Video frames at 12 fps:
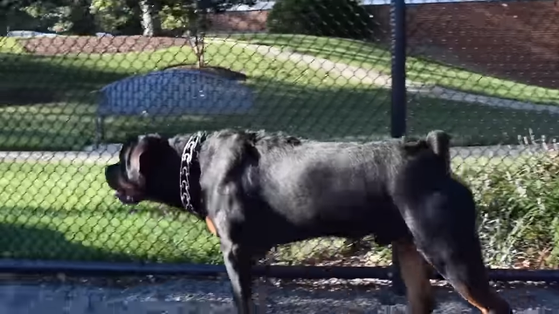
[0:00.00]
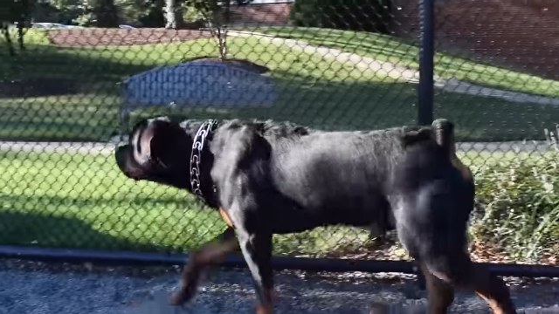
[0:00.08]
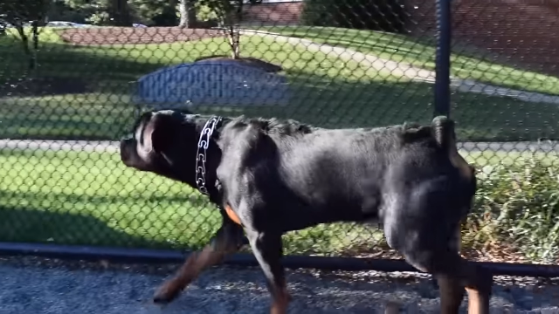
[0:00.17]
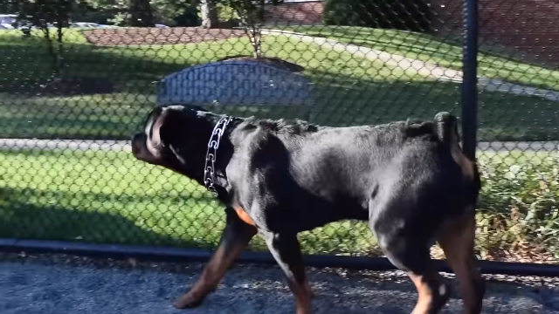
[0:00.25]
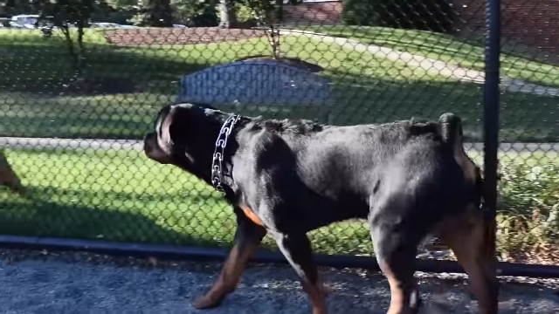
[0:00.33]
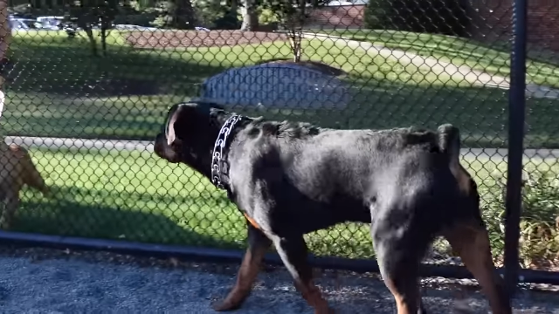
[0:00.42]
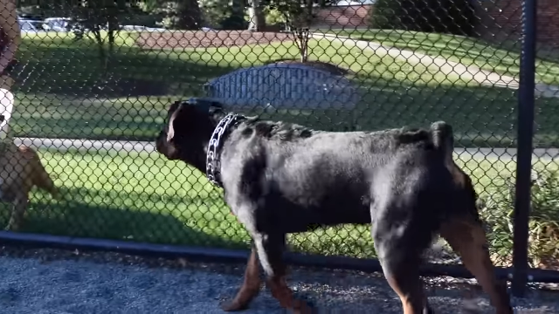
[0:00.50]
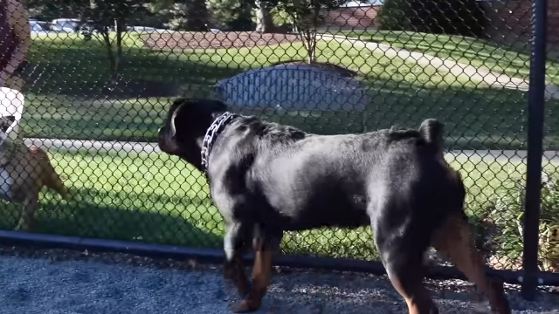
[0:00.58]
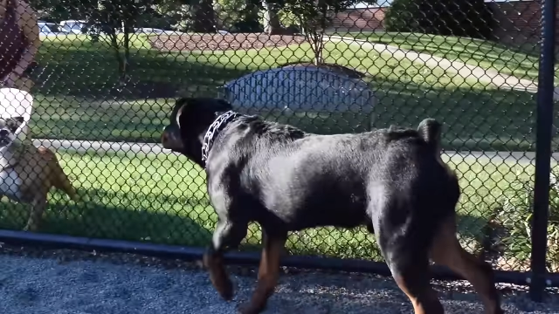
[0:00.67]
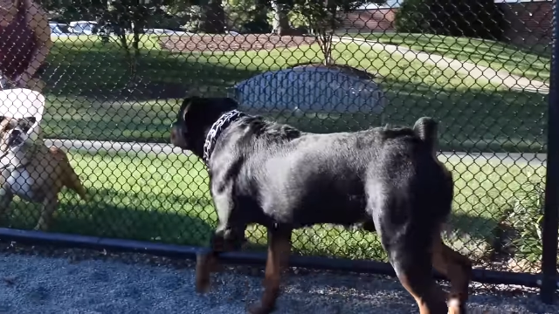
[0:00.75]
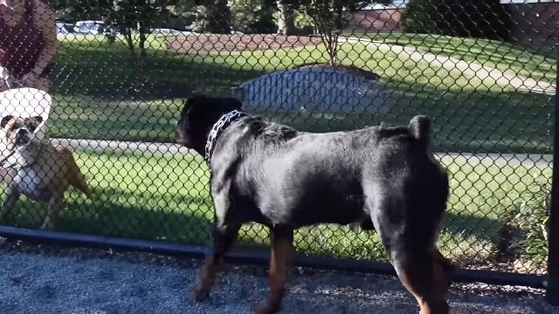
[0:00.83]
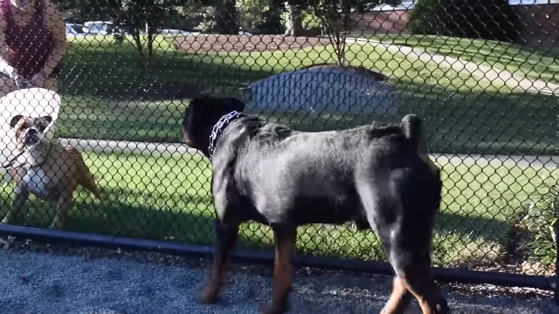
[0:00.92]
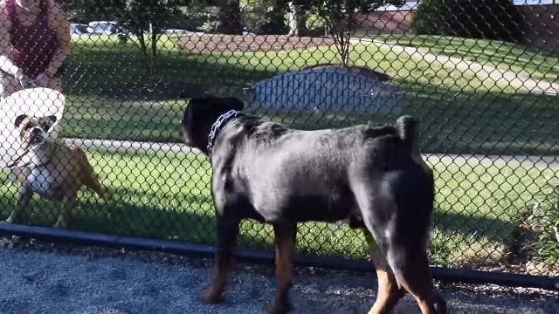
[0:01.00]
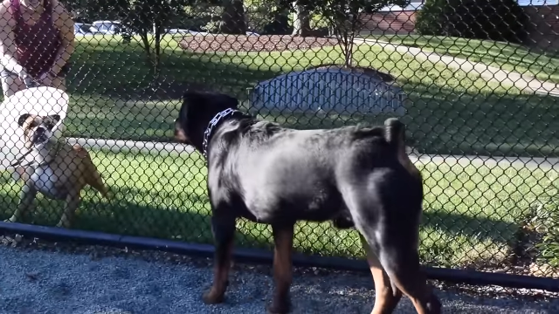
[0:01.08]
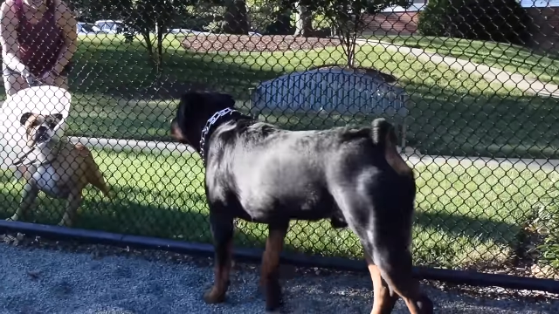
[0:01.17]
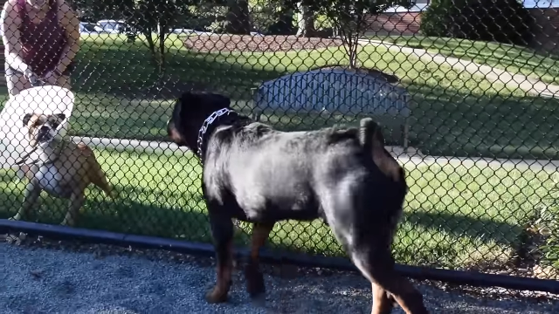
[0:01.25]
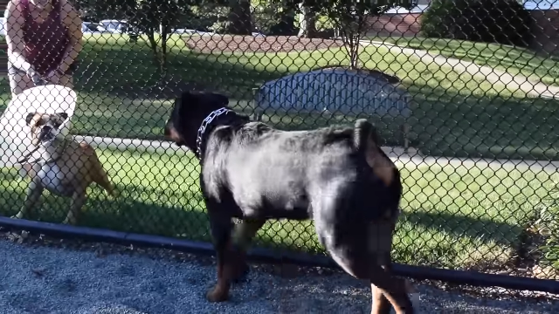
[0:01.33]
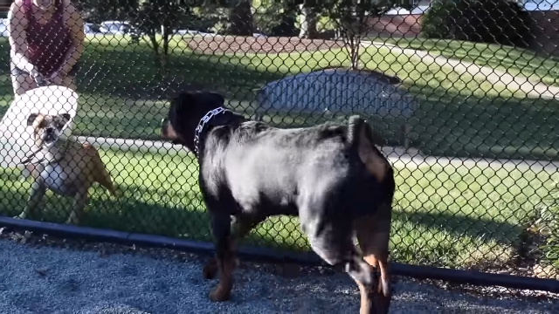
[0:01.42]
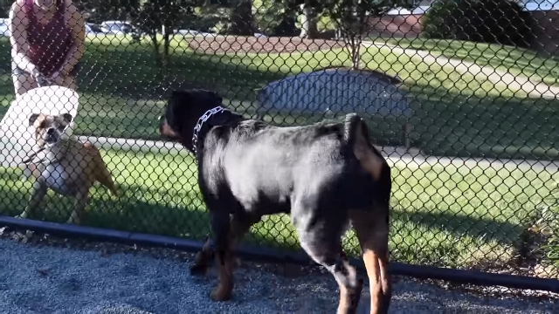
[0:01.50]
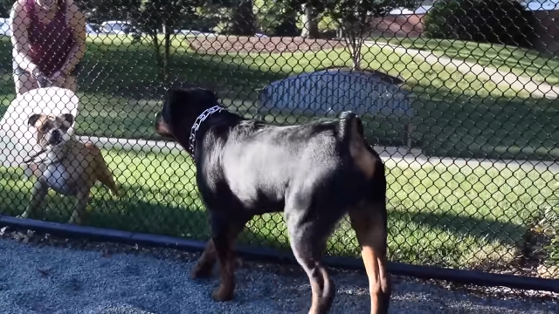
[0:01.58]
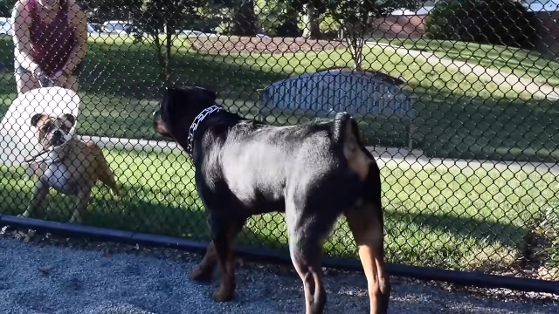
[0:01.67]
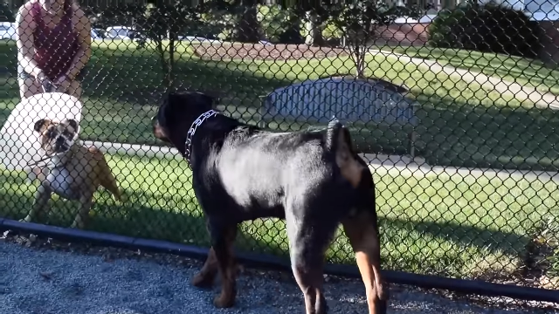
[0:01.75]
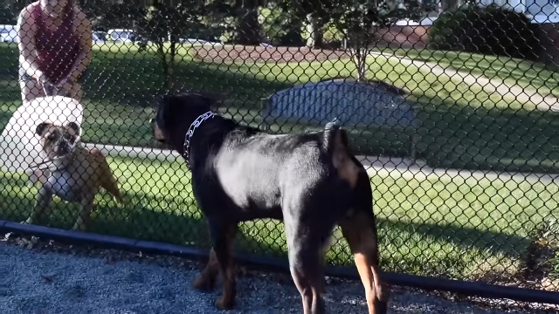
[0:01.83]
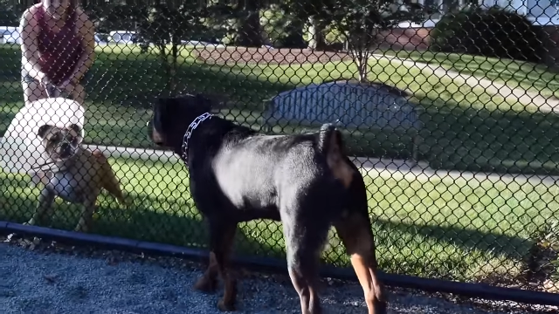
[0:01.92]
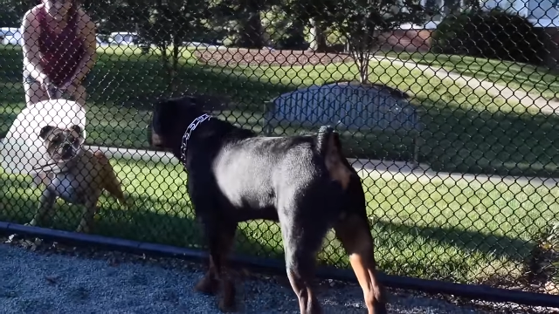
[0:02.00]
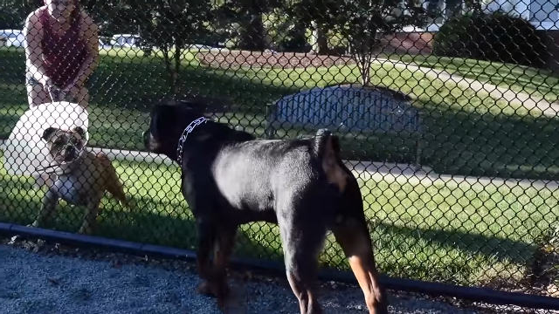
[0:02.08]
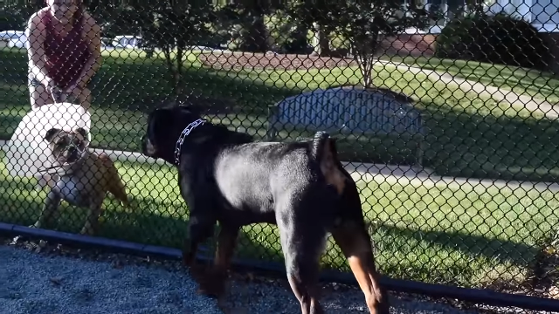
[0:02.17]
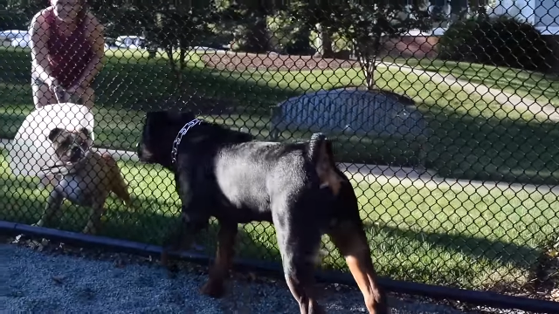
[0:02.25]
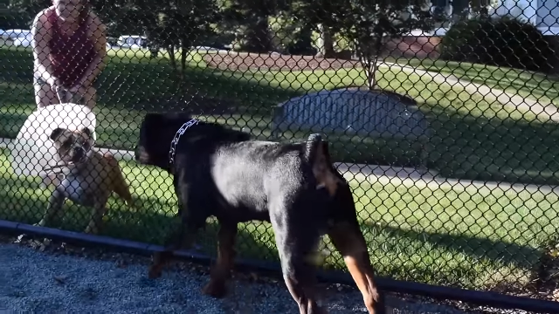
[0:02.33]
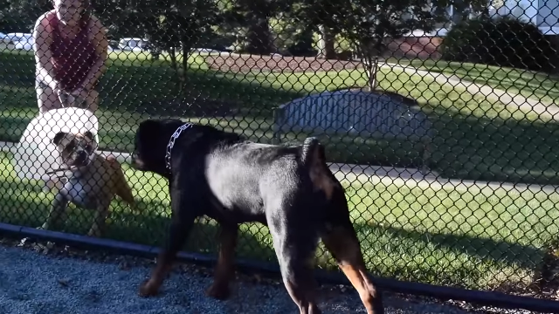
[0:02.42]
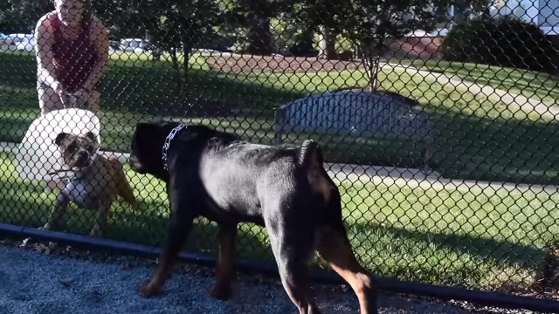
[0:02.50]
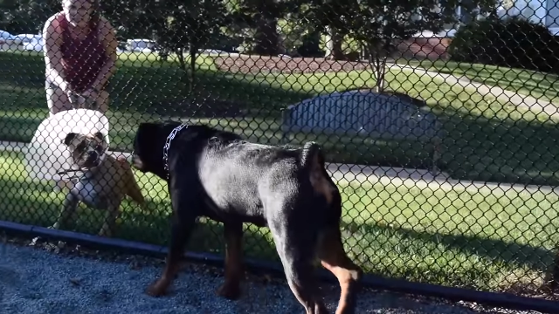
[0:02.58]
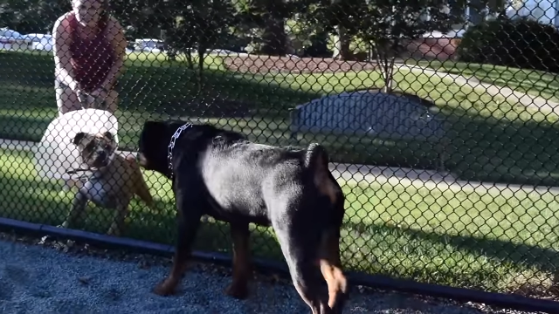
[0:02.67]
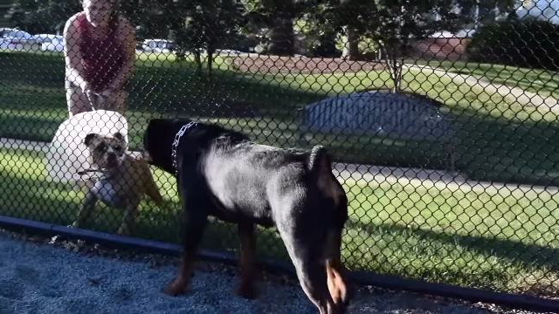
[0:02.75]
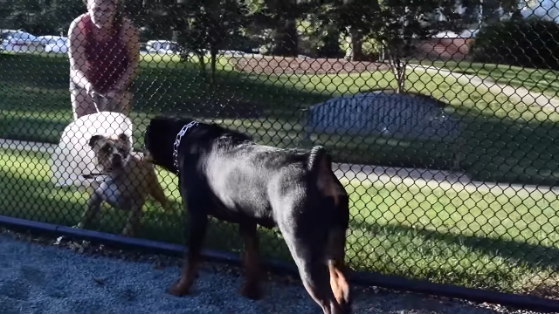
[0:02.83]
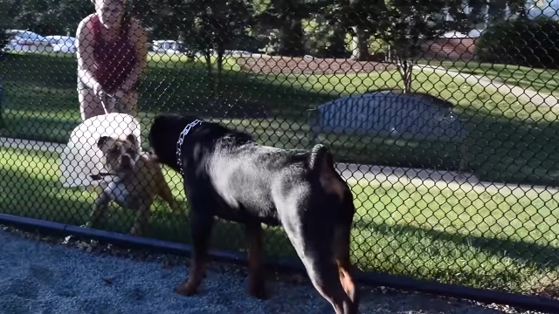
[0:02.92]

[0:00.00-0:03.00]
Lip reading: No face is visible, so there are no lips to read.